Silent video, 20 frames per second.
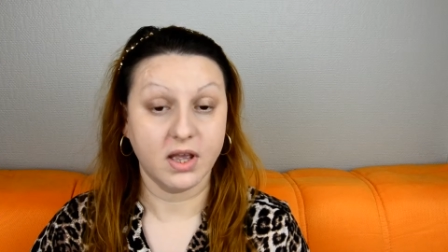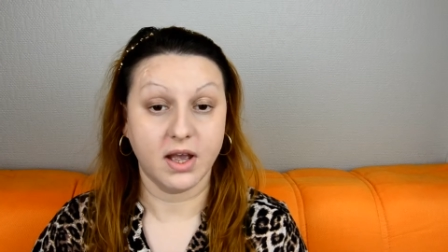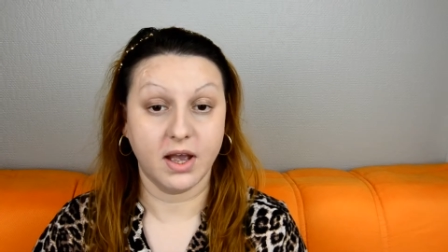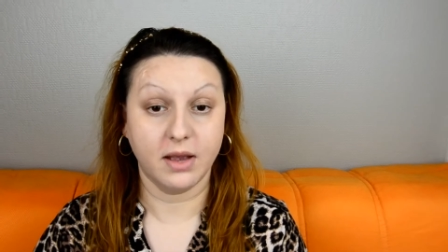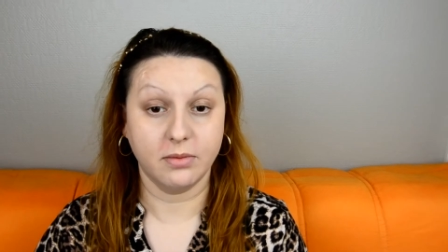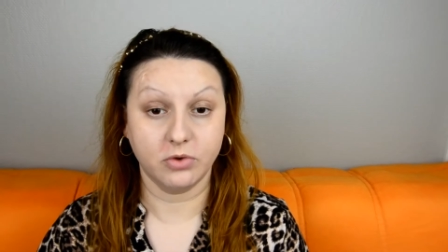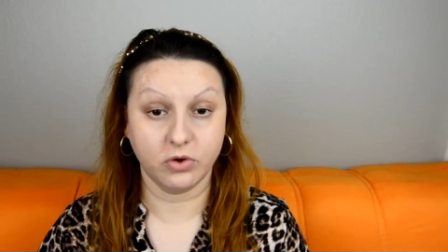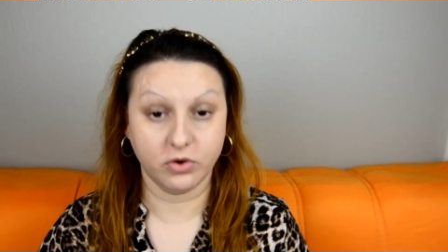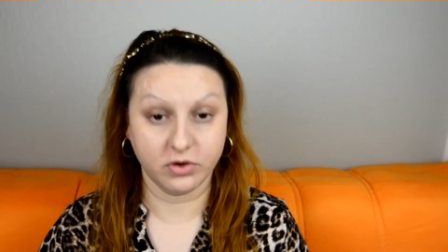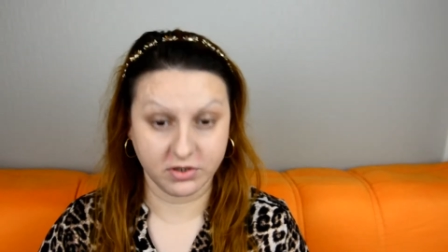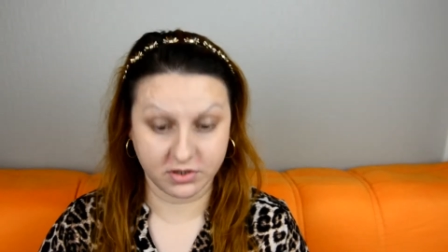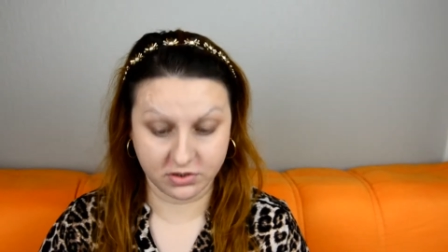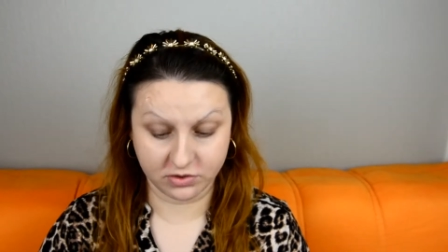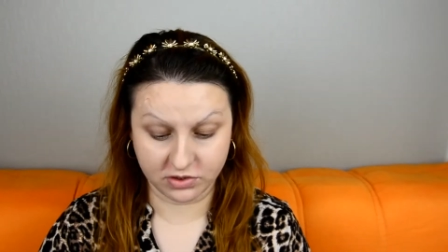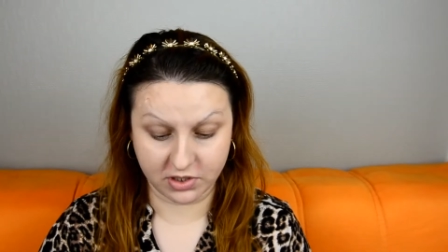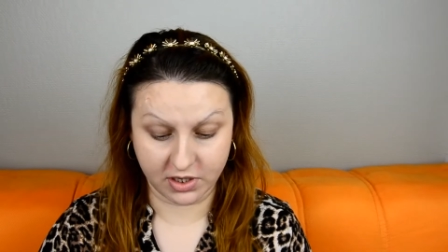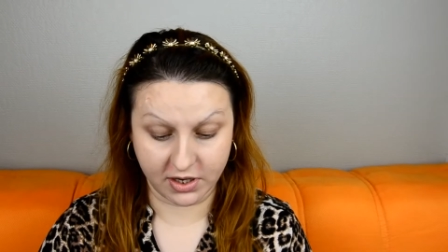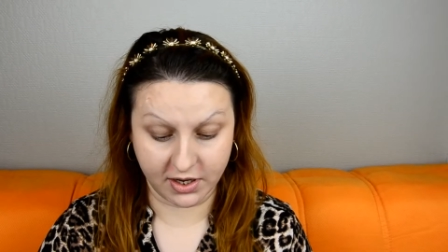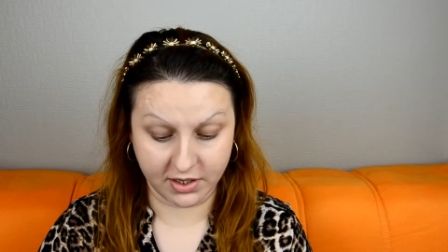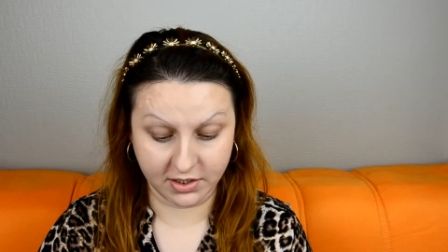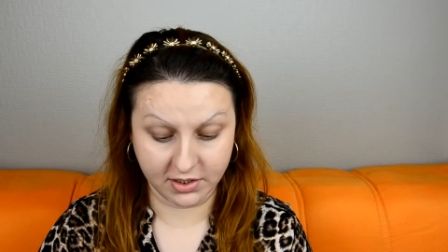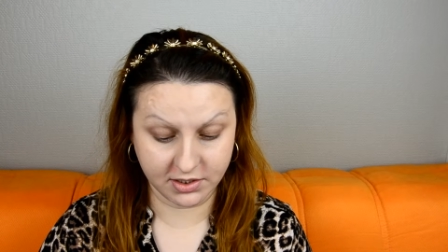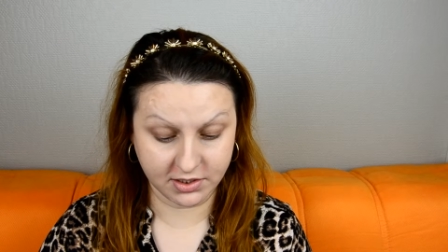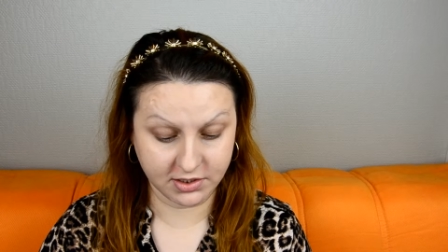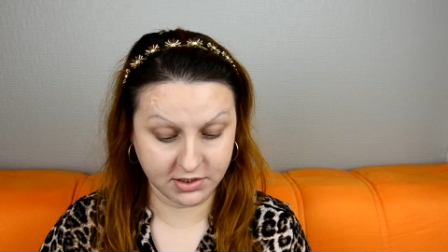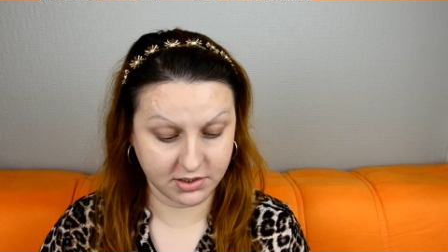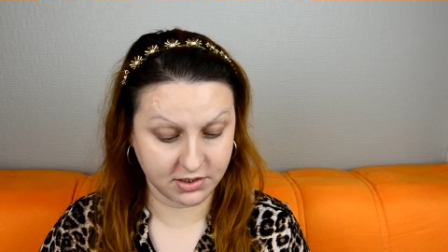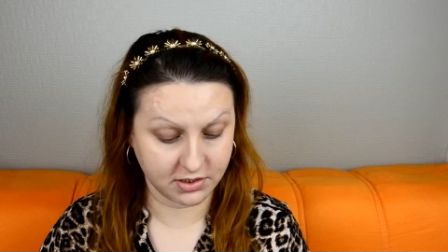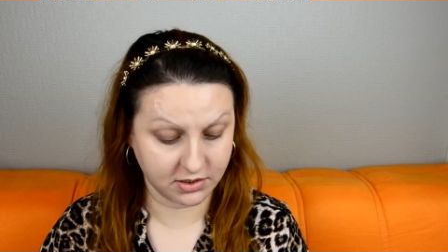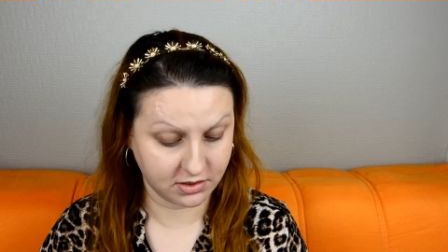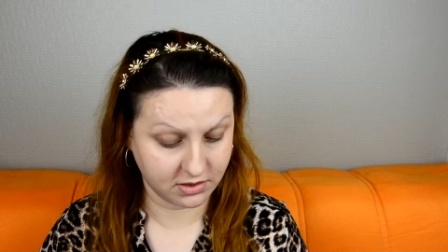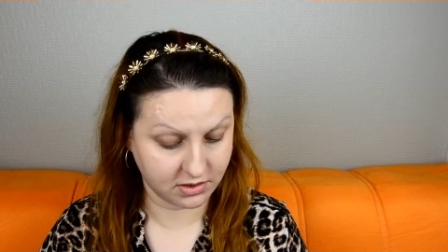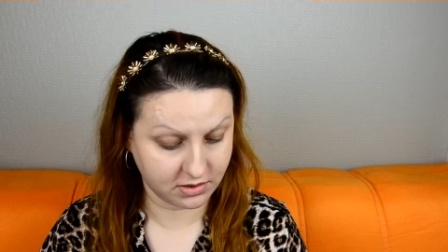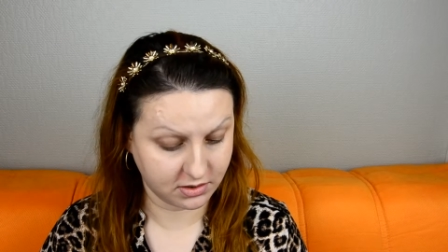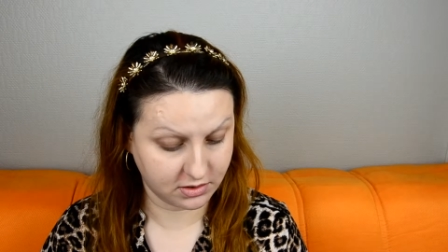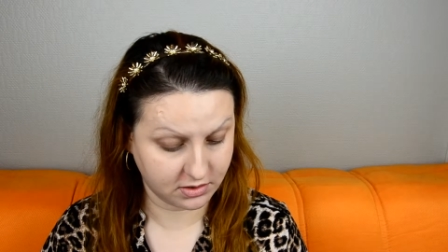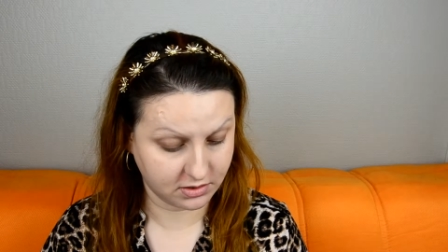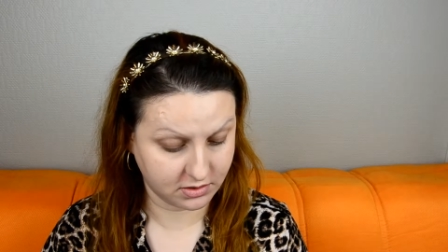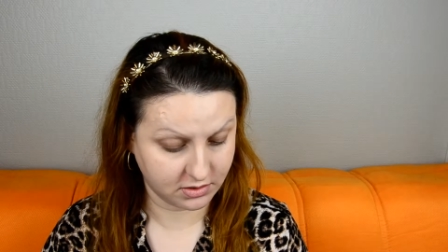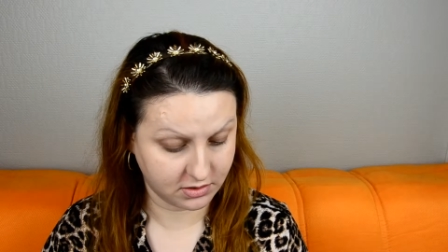I'm going to try this
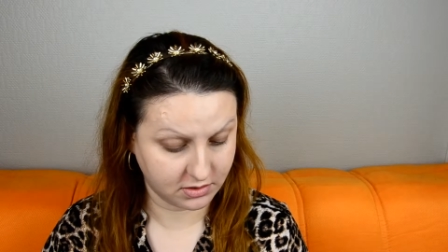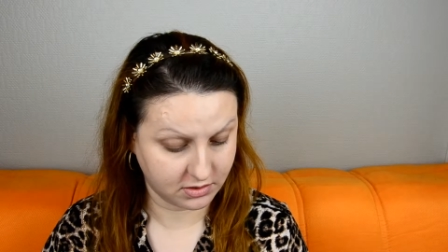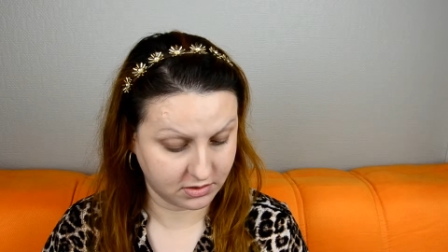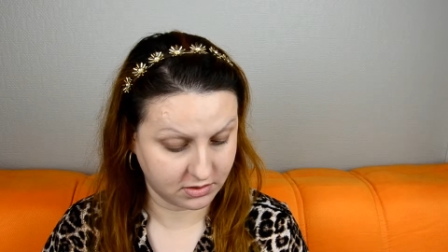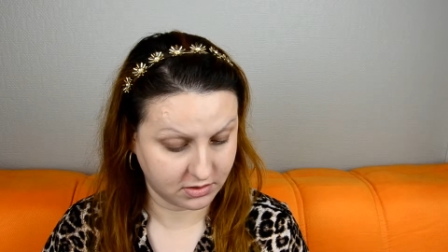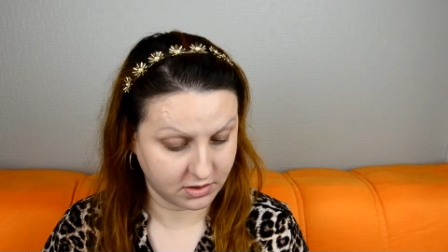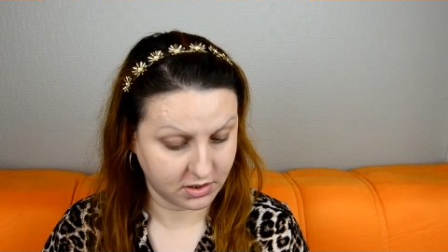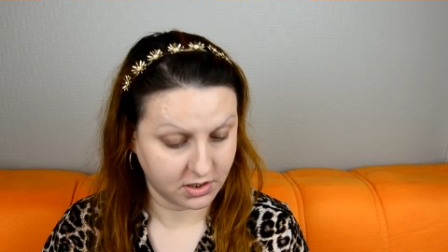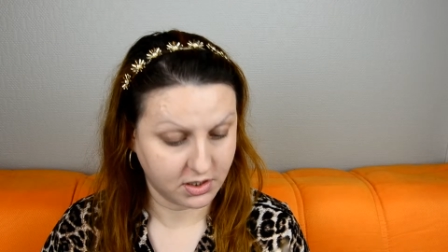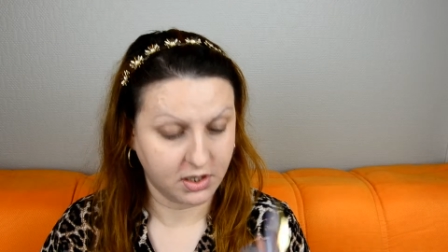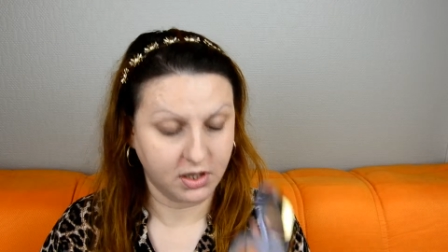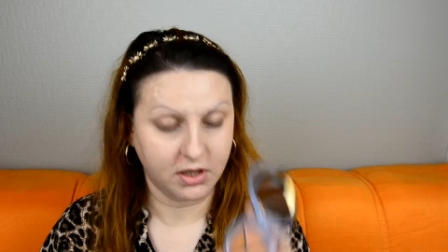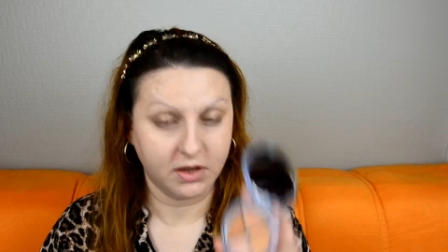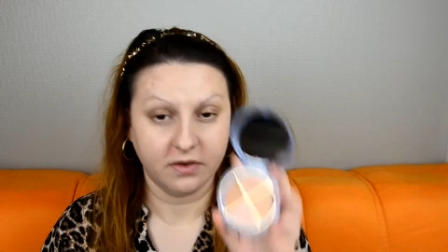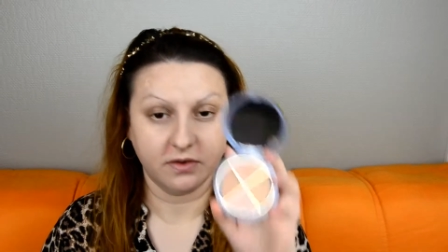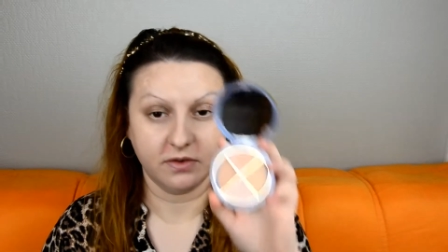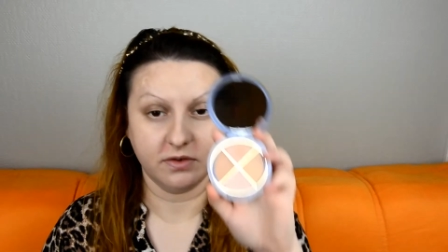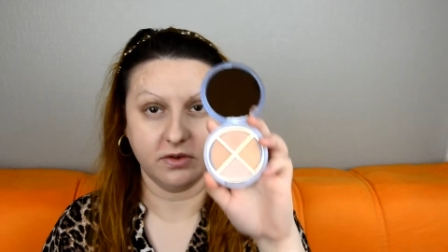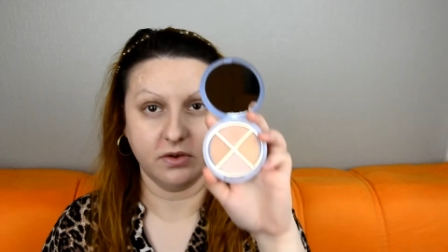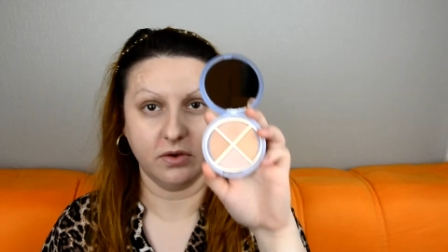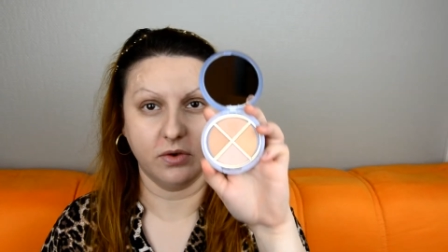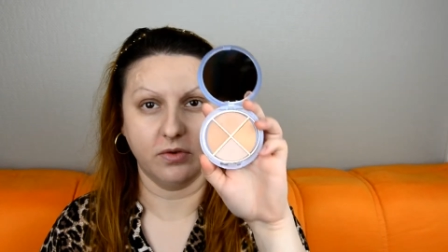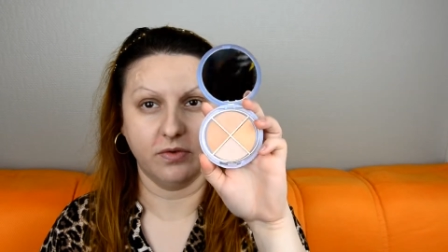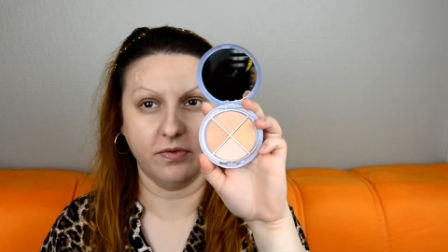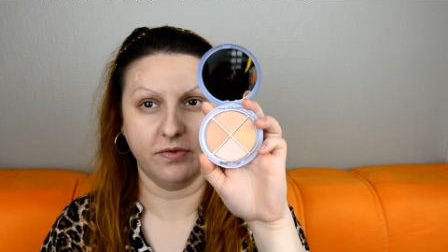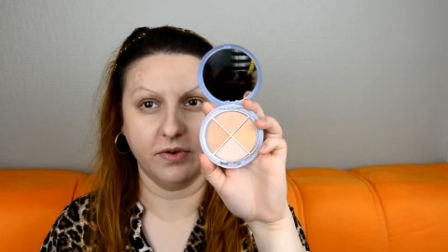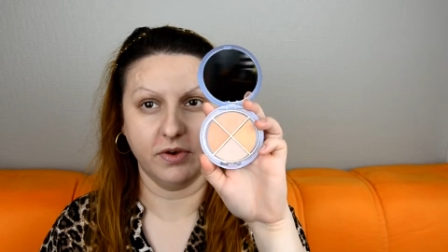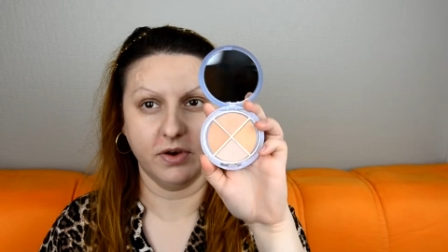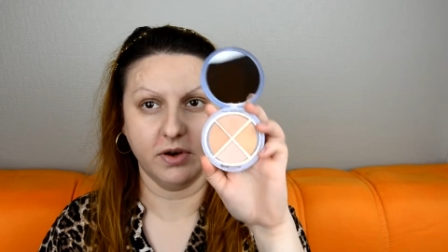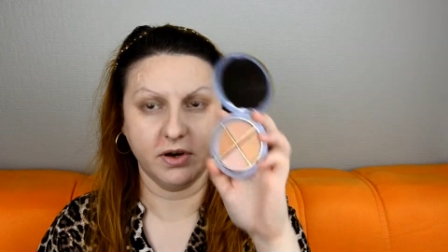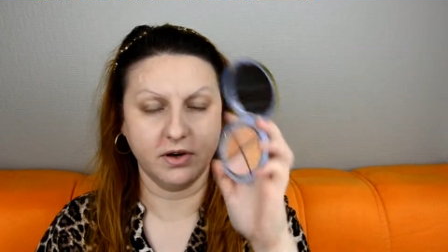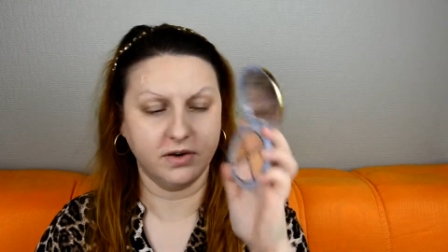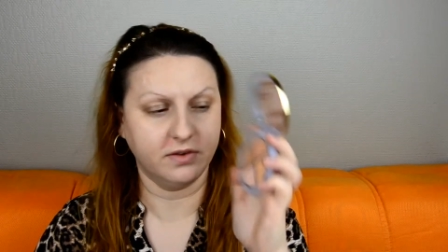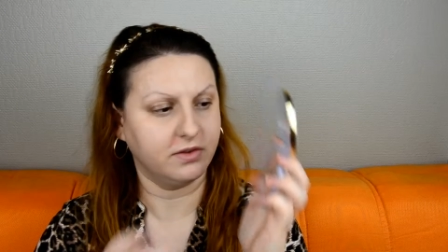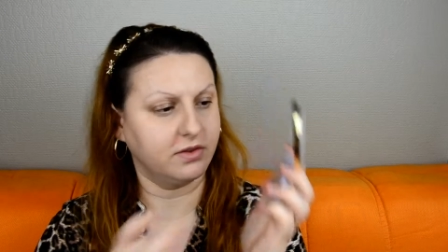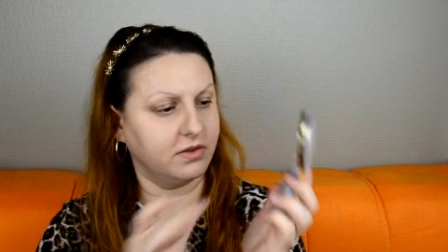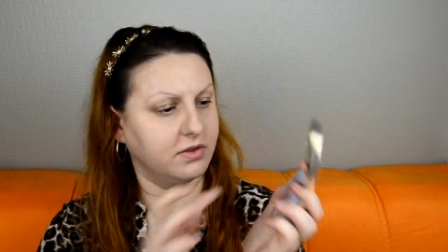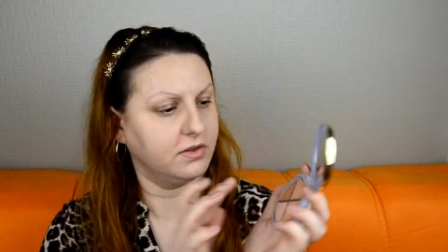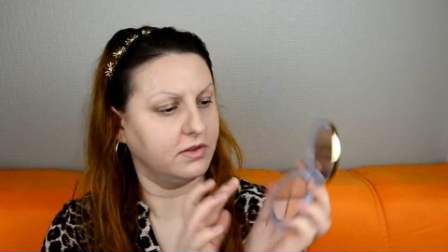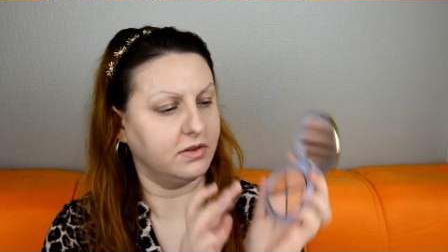so first
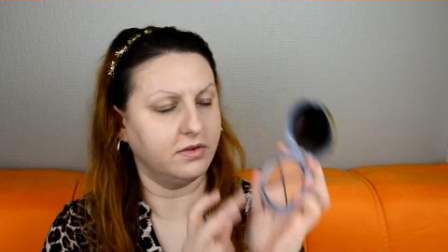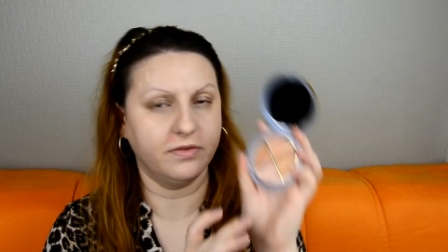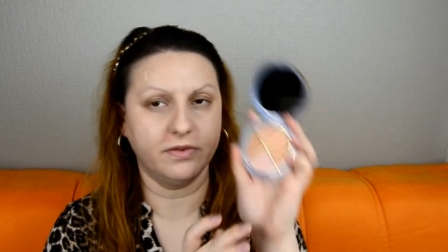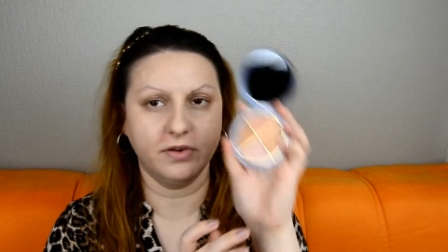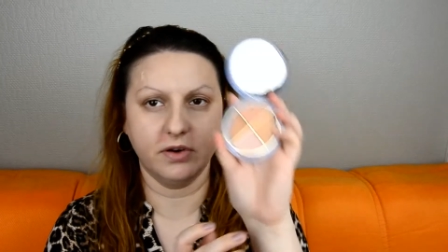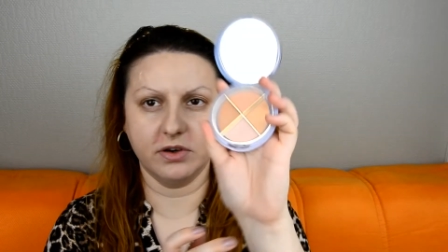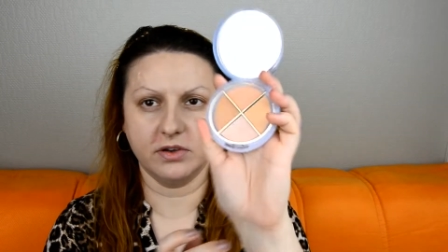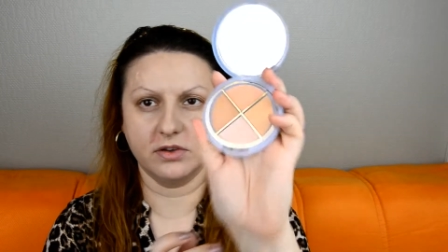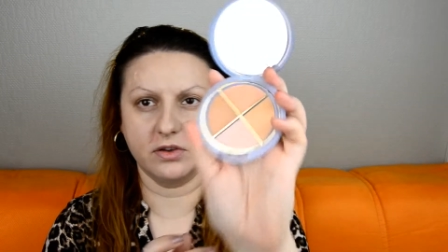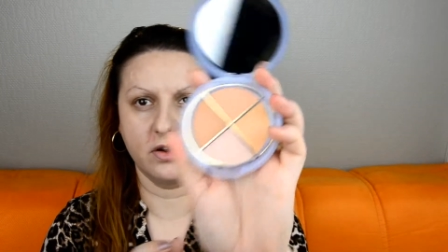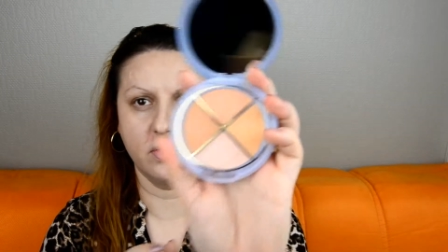the first